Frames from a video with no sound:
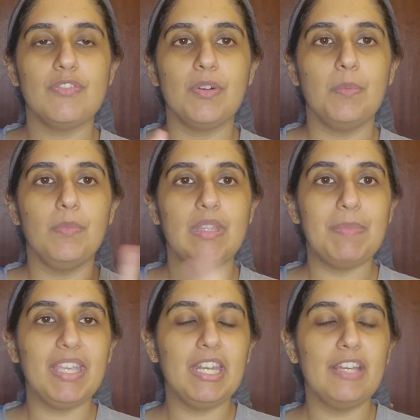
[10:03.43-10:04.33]
from the
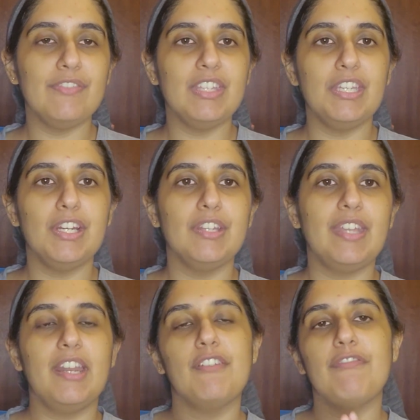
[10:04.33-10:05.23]
beginning of the year
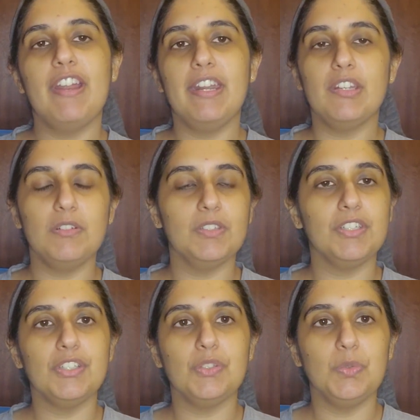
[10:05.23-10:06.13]
that her friend told
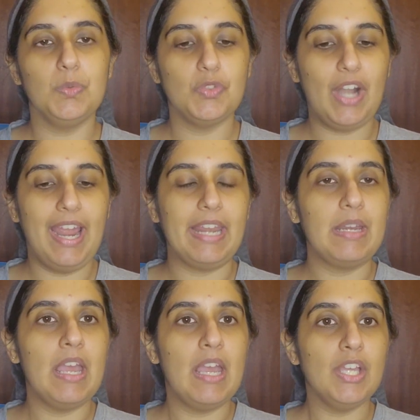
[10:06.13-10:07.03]
her to try and
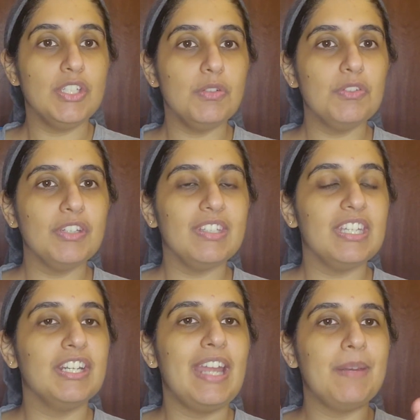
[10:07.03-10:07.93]
do during the
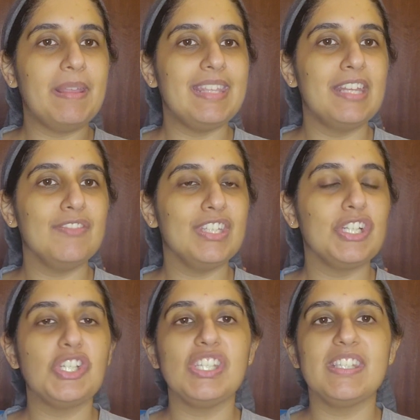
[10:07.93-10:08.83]
year, and at the end of the
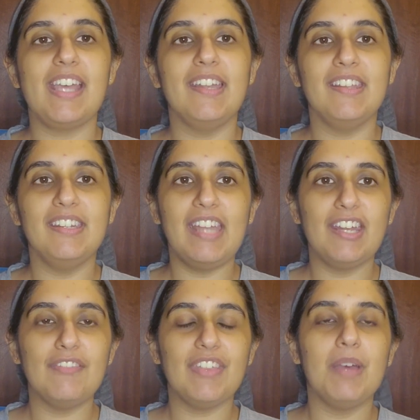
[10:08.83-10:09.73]
year she's done none
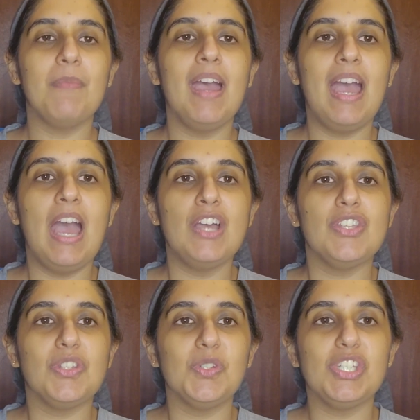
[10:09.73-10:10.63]
of them.
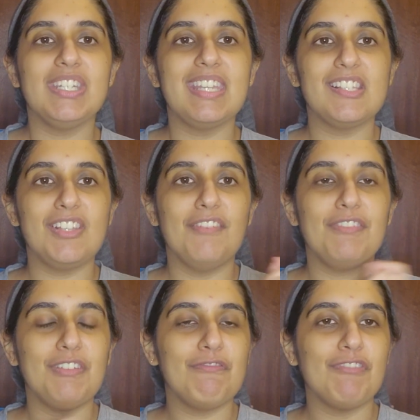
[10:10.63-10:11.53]
So she ticks
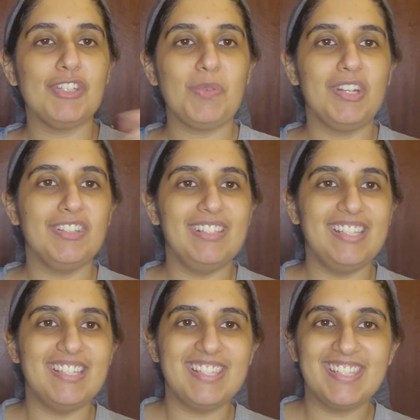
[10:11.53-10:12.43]
off the first one on the
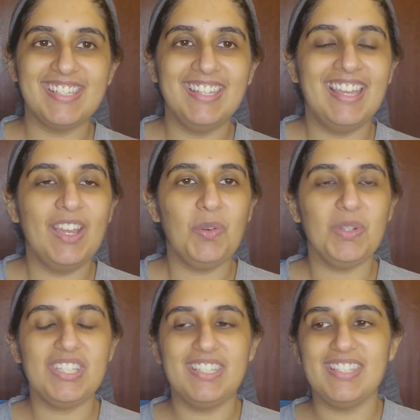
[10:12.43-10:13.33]
list,
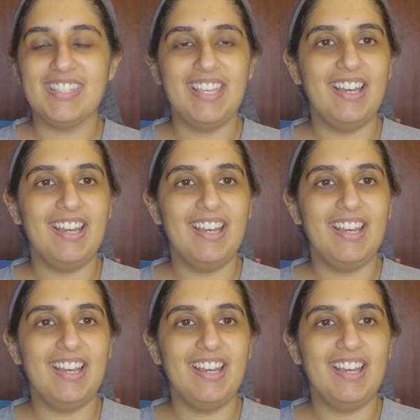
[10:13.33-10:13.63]
which is